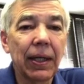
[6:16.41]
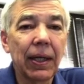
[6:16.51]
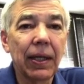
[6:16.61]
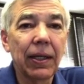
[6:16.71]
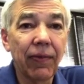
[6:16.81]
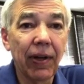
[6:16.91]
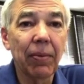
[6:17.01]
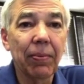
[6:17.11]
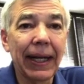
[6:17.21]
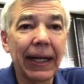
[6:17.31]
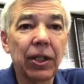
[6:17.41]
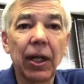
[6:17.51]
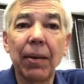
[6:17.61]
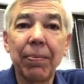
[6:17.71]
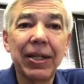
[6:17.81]
a development
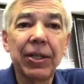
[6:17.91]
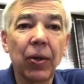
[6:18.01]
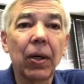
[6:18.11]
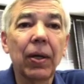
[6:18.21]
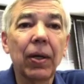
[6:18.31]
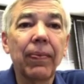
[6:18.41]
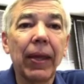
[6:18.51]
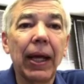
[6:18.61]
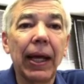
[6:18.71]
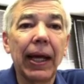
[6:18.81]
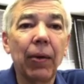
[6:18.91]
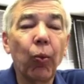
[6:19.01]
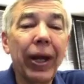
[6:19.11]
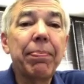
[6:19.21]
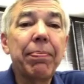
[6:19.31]
agent, a mentor,
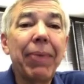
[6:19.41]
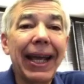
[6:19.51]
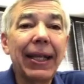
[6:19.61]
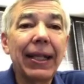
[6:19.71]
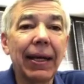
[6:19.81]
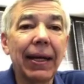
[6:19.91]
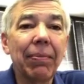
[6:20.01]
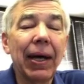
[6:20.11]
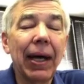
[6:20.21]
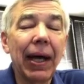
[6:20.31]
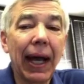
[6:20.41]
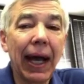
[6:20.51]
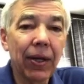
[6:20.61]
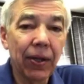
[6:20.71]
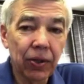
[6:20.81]
and we pay them
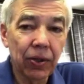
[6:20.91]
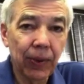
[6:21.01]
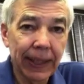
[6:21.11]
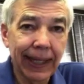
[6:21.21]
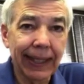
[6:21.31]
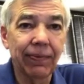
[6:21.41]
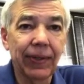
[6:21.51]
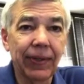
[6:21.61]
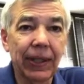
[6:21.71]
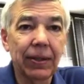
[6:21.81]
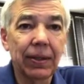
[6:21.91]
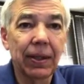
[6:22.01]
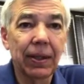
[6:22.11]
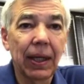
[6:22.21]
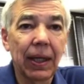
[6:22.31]
out of their transaction fees.
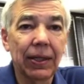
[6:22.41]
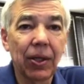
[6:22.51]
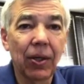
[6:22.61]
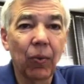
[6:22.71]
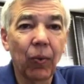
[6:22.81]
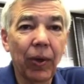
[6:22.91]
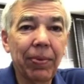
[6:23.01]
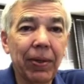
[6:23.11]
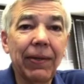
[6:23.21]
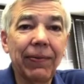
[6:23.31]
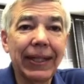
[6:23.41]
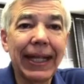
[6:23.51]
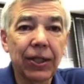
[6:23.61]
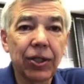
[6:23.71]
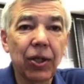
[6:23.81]
And so we believe in
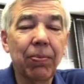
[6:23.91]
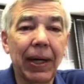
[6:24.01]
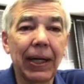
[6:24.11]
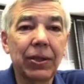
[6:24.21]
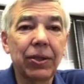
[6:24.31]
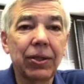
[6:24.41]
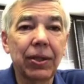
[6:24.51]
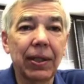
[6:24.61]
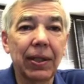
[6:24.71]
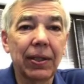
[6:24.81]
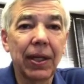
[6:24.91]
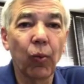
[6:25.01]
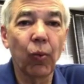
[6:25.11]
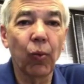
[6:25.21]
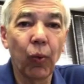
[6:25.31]
that so much
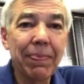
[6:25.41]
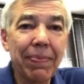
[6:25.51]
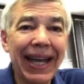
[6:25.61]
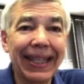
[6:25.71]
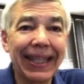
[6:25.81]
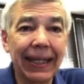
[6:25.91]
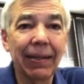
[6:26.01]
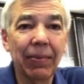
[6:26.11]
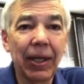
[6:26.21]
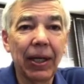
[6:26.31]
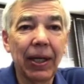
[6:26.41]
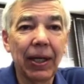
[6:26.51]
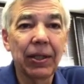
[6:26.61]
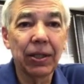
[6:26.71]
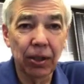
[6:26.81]
that we pay them
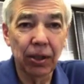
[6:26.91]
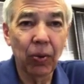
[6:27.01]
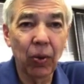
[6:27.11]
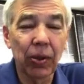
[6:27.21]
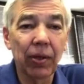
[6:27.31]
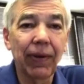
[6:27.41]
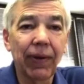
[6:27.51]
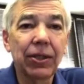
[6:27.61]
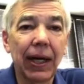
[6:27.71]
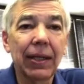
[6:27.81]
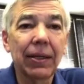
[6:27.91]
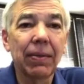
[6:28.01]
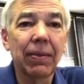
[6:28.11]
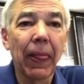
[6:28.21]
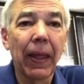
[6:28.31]
to support the
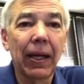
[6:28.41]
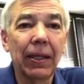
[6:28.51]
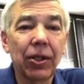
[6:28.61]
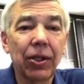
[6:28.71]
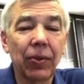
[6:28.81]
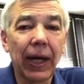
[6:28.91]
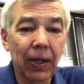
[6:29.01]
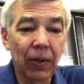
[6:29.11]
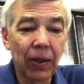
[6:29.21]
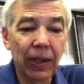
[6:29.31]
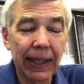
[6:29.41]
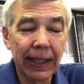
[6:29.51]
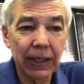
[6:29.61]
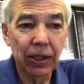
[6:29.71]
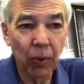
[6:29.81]
franchise. And so not only do
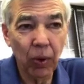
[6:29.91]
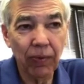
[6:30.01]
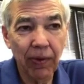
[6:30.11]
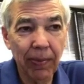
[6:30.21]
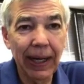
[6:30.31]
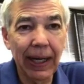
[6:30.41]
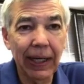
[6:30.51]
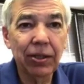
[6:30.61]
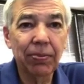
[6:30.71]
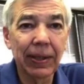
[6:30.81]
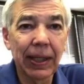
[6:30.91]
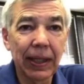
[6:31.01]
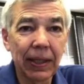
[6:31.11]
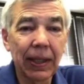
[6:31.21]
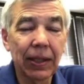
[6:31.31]
they get support from us, but
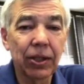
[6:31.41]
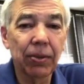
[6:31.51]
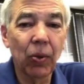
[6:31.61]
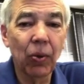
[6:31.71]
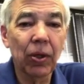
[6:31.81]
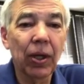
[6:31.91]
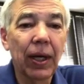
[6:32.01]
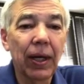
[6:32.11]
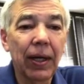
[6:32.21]
they get support